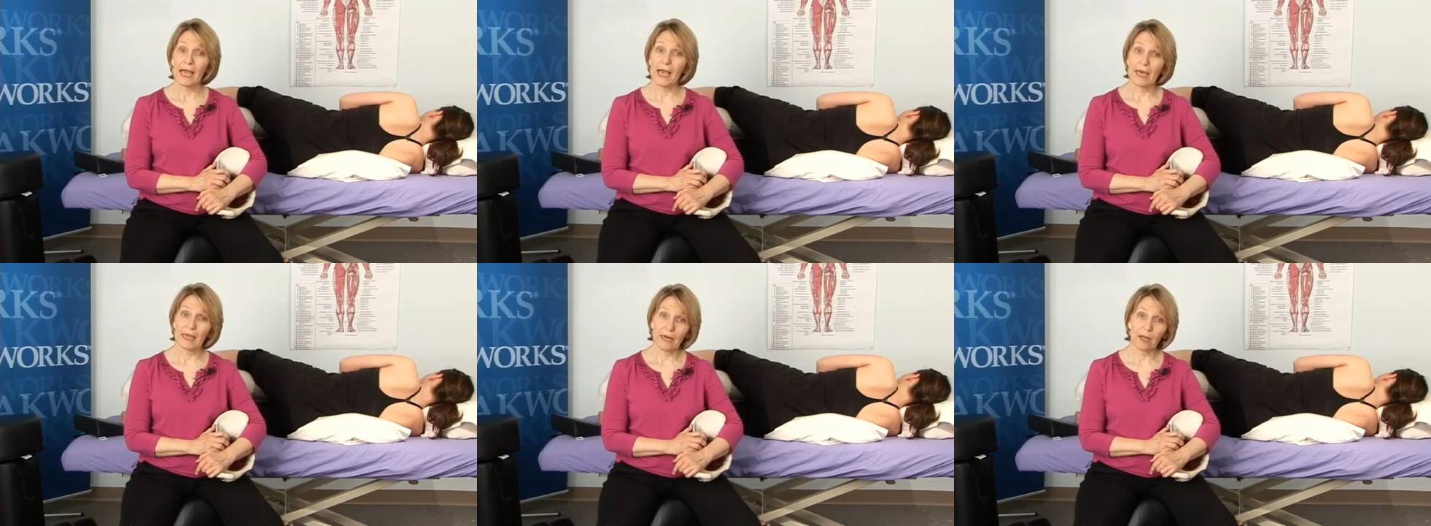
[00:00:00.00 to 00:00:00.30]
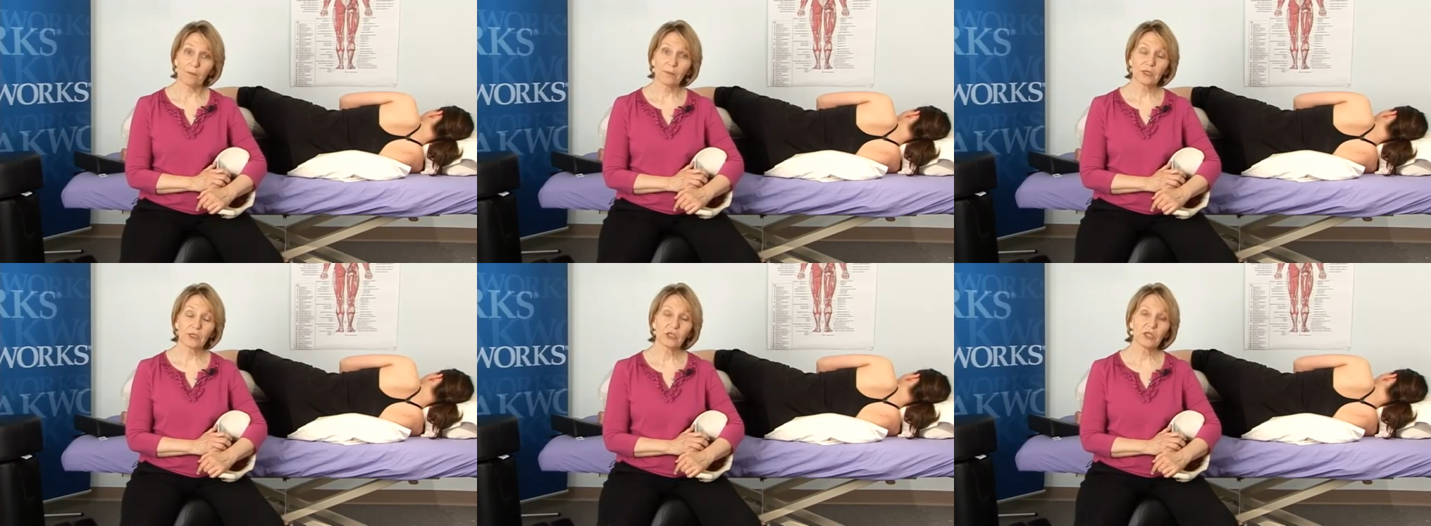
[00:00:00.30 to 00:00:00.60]

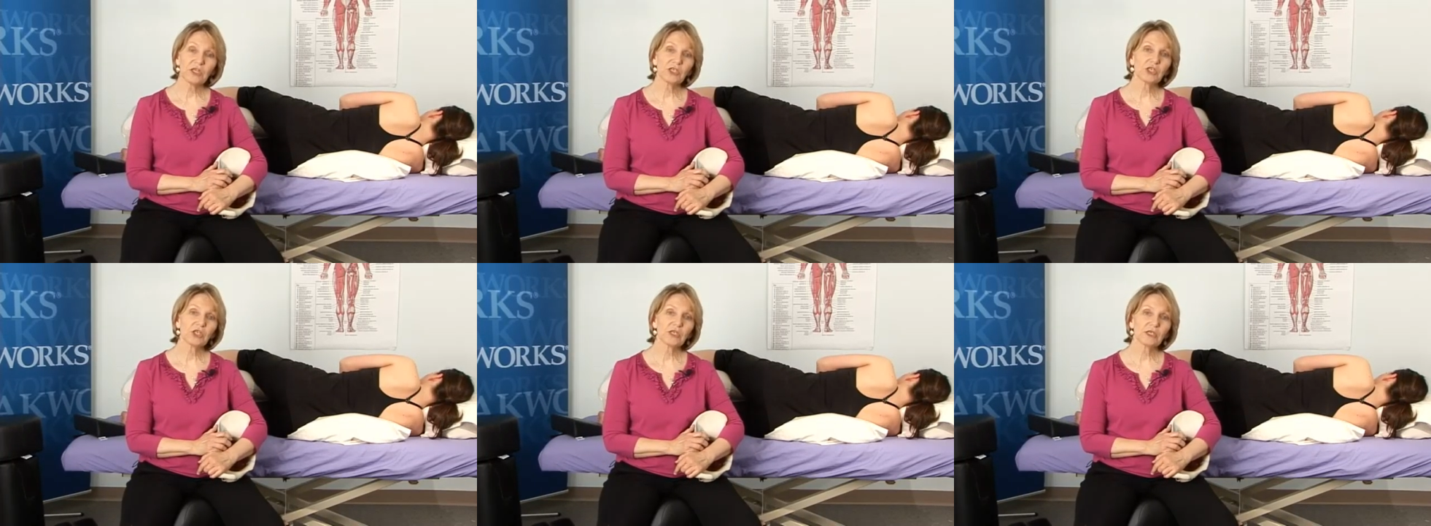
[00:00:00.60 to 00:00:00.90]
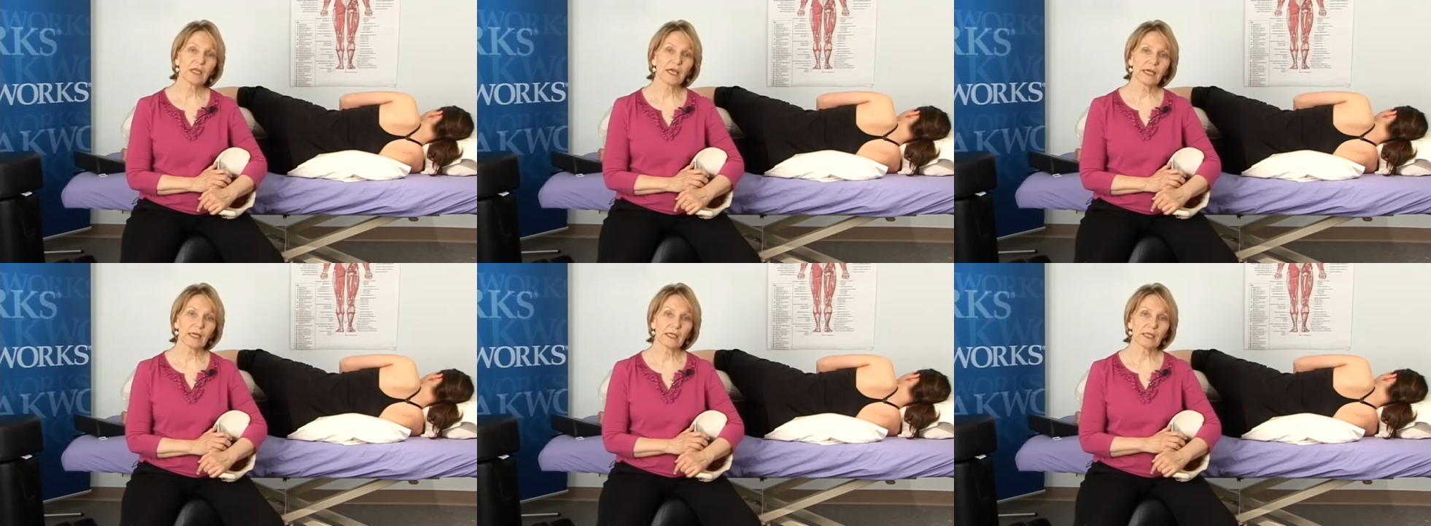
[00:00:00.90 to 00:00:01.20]
And I'll be
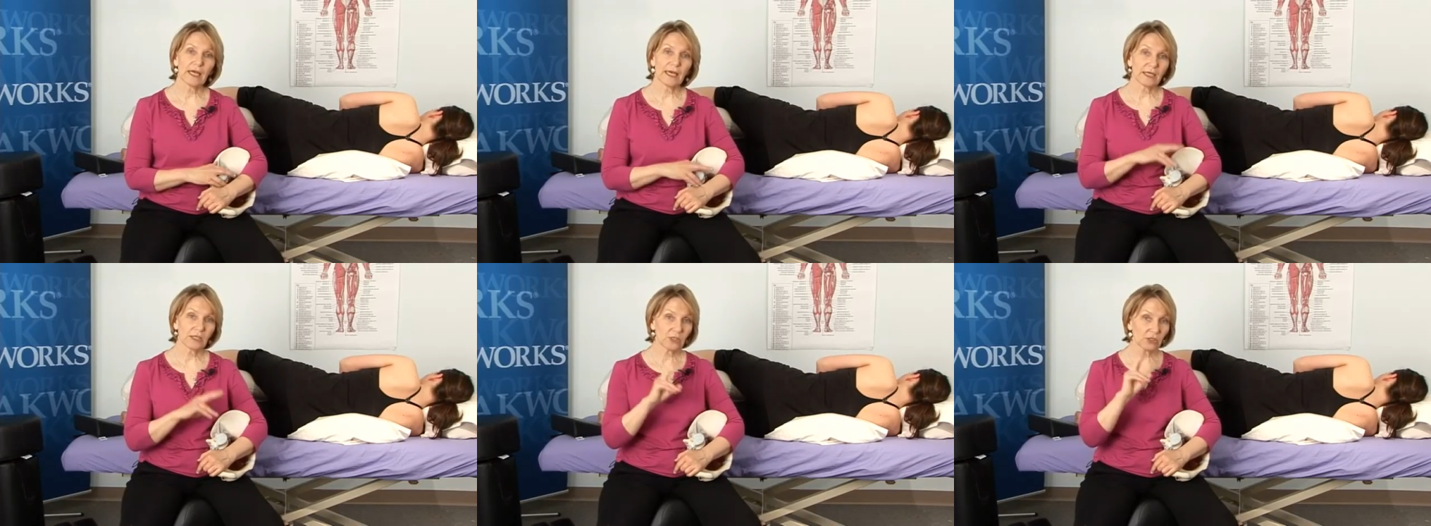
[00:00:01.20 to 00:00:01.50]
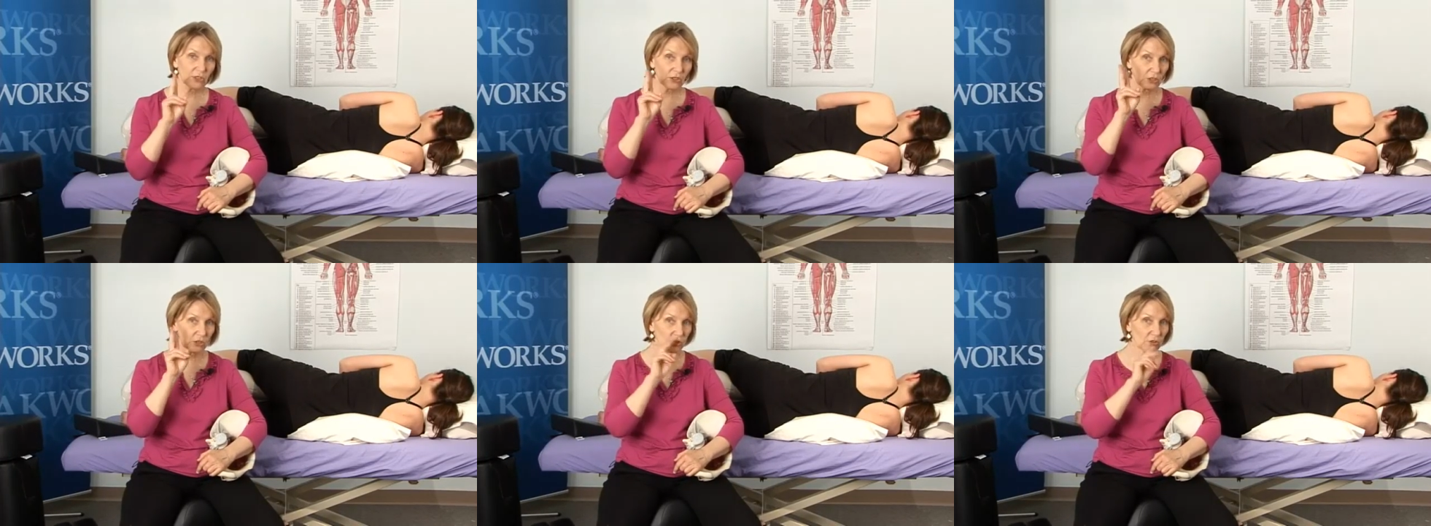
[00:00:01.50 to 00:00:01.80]
teaching that
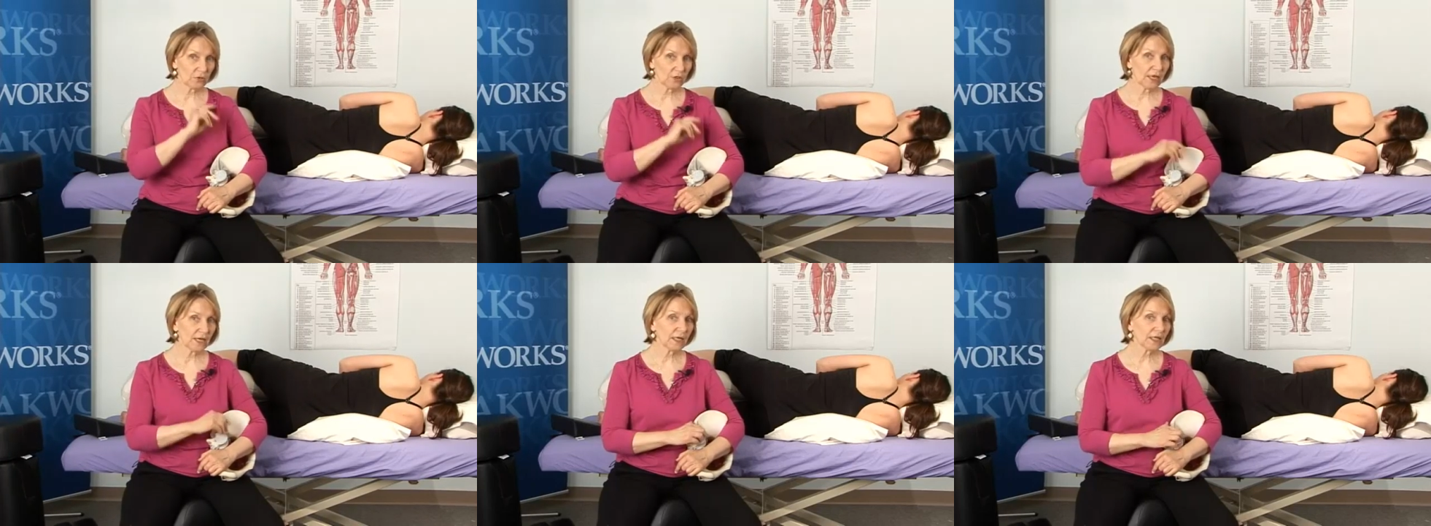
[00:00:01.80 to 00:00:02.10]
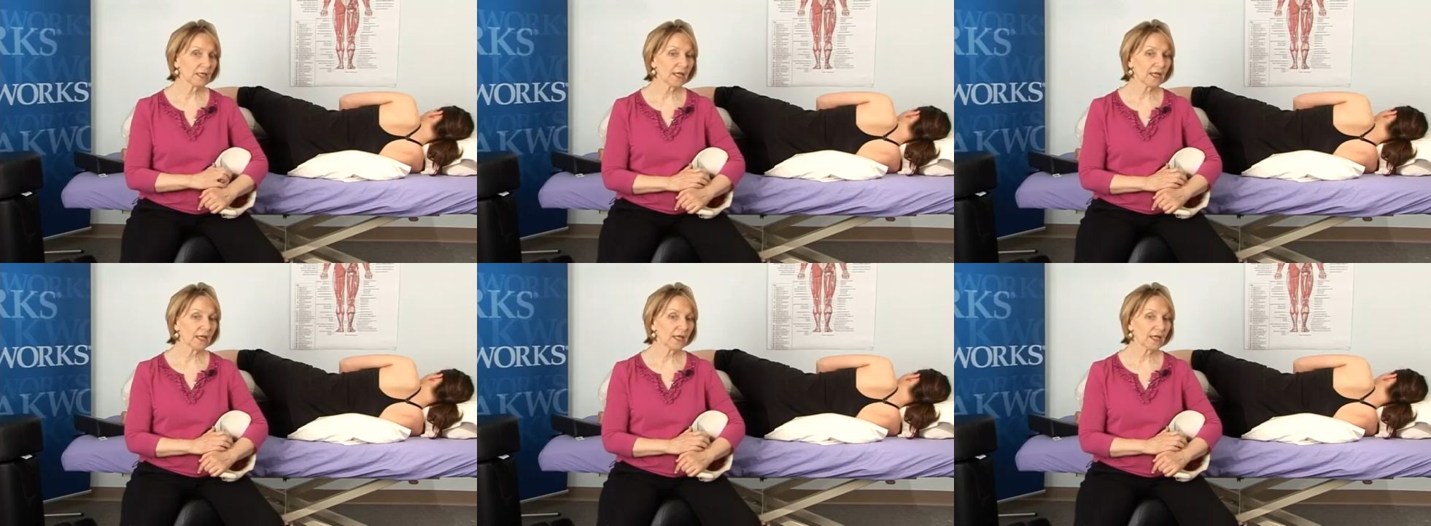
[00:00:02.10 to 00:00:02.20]
class. It's a two-day